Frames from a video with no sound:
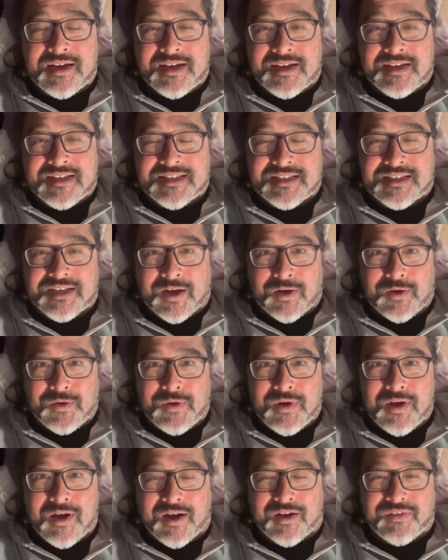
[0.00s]

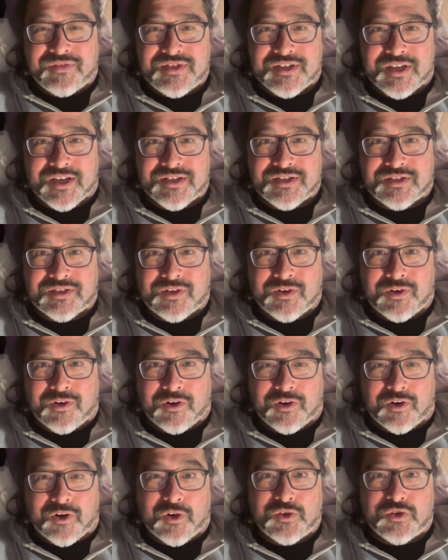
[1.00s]
So I've just got
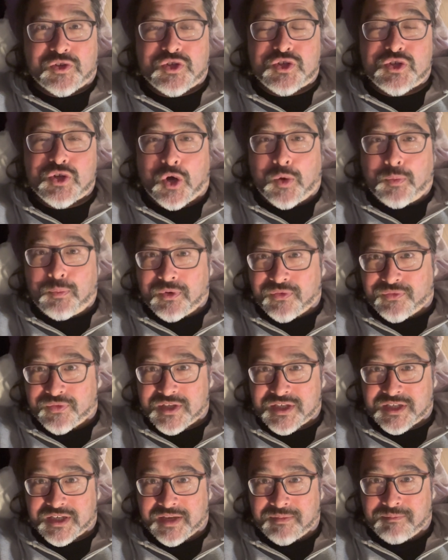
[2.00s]
on top of the
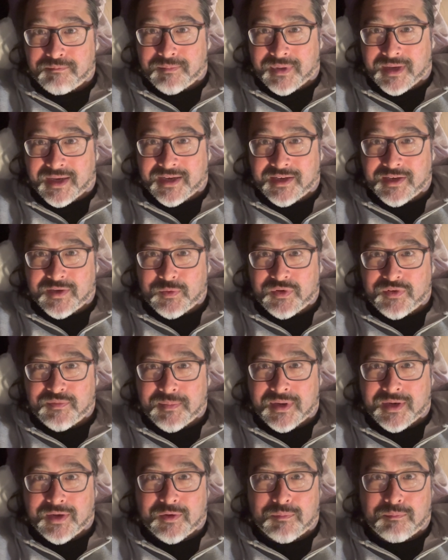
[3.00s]
sleeping bag with
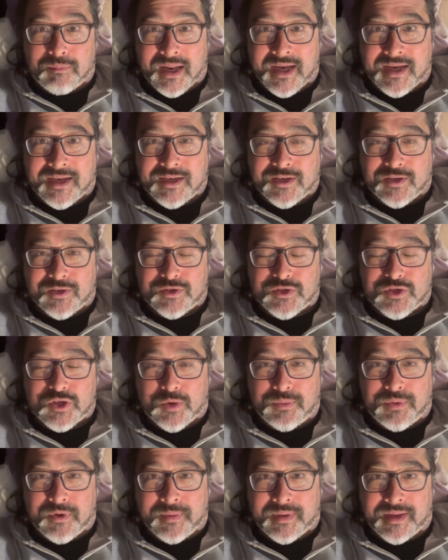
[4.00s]
my little blanket on
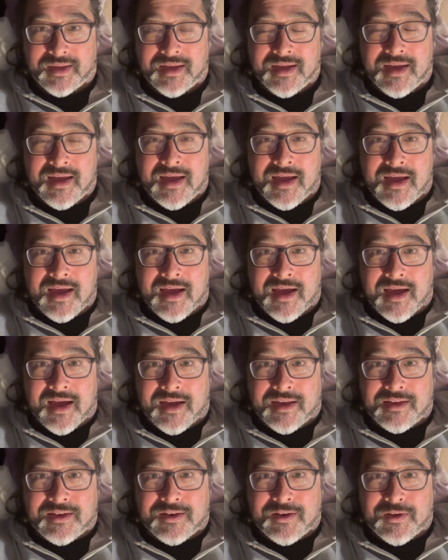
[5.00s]
top of me,
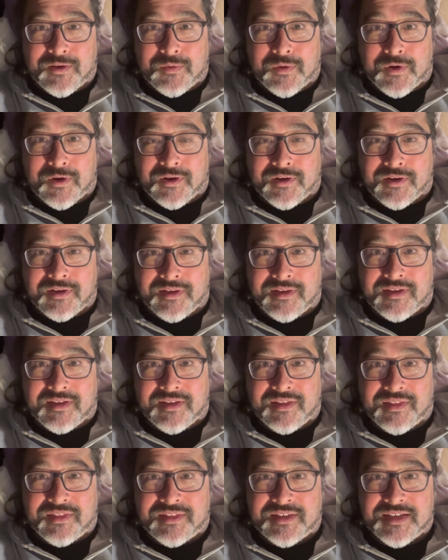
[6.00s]
and you know what?
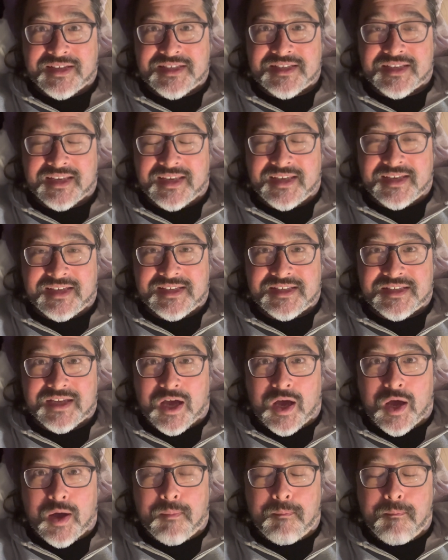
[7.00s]
This is
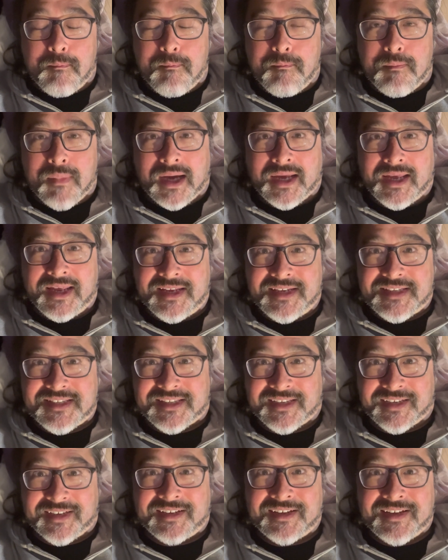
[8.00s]

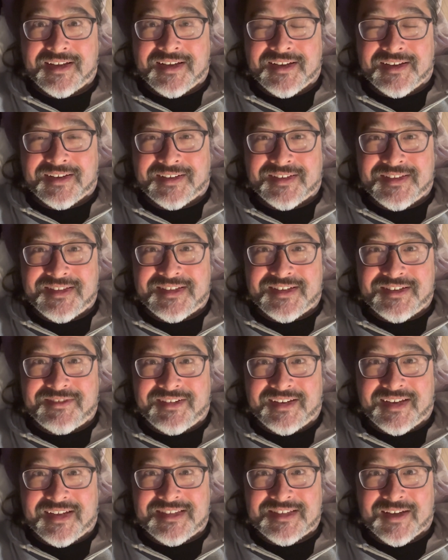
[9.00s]
amazing
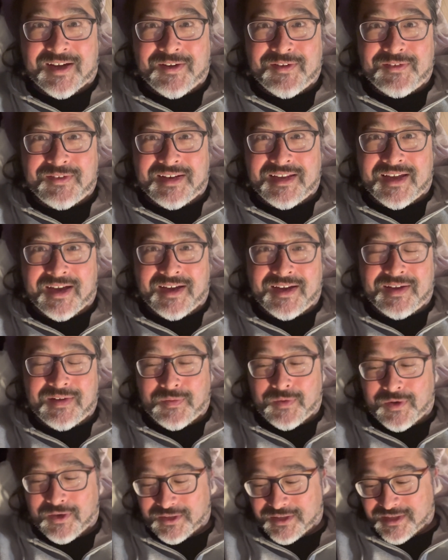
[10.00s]
considering it's only 8
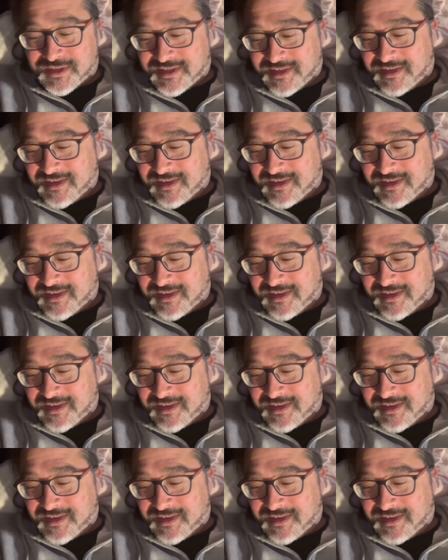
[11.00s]
watts.